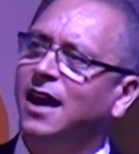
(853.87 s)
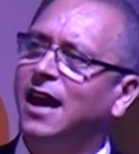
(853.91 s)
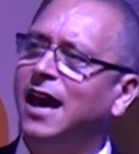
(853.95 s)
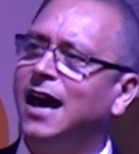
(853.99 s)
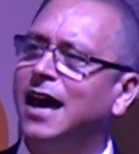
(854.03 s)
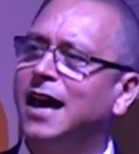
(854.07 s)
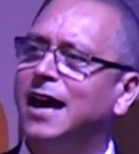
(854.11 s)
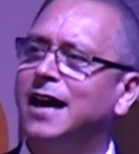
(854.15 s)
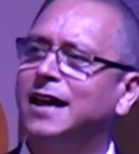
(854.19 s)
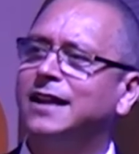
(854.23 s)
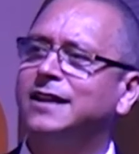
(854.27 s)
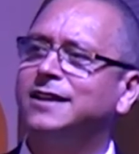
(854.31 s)

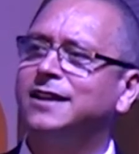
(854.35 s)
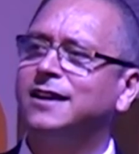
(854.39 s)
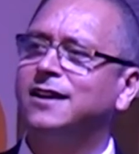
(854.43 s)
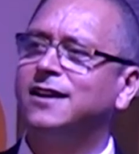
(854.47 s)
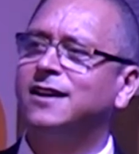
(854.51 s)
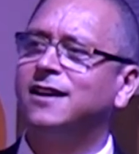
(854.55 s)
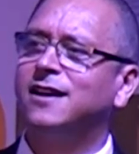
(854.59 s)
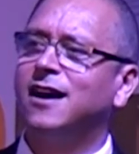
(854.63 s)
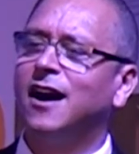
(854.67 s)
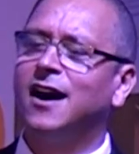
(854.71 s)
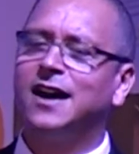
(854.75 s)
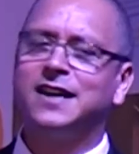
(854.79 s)
And
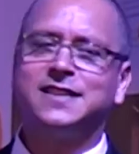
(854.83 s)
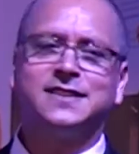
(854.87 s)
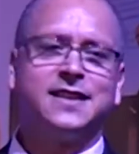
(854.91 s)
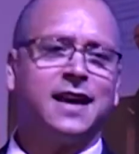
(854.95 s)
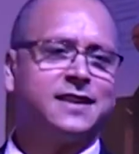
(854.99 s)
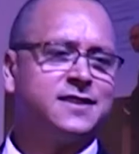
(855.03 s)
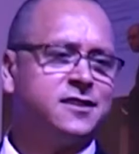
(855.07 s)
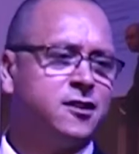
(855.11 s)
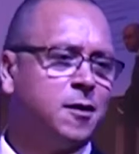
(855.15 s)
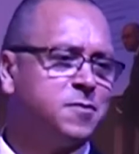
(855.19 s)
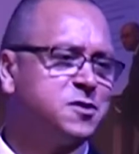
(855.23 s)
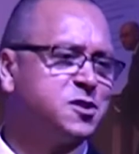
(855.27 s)
I
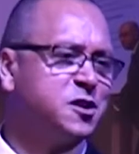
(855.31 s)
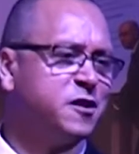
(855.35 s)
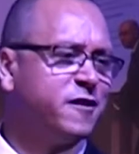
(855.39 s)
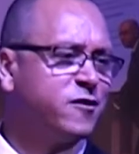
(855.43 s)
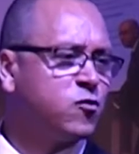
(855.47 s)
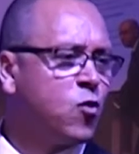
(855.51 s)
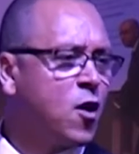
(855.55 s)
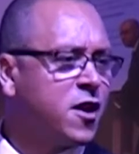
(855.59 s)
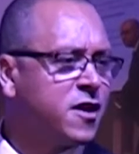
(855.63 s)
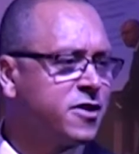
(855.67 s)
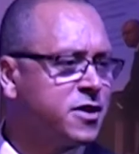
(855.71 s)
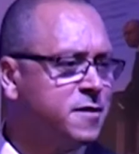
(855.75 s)
sat and
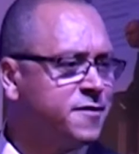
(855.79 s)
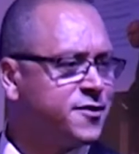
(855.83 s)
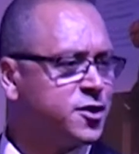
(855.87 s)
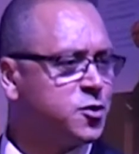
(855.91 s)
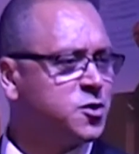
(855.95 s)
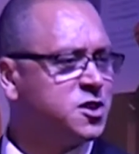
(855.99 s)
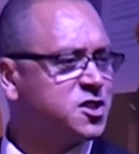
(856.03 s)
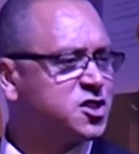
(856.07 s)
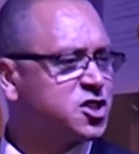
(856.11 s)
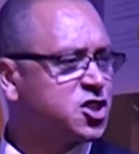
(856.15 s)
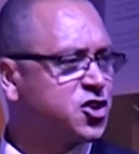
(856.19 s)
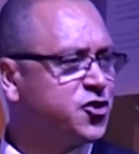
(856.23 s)
observed one of them
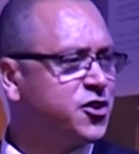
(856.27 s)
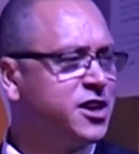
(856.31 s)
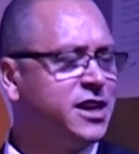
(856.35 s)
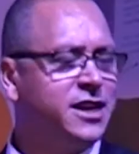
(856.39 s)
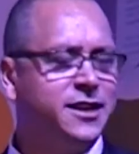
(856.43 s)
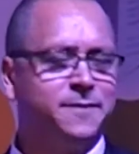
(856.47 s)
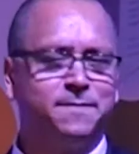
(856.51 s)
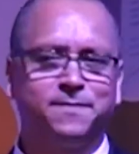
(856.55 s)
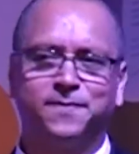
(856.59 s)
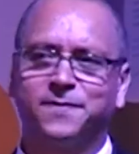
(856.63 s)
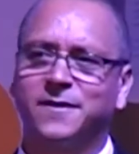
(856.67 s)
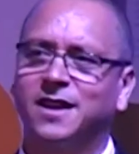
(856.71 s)
through a
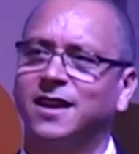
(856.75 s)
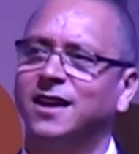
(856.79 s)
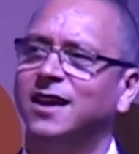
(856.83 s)
screen.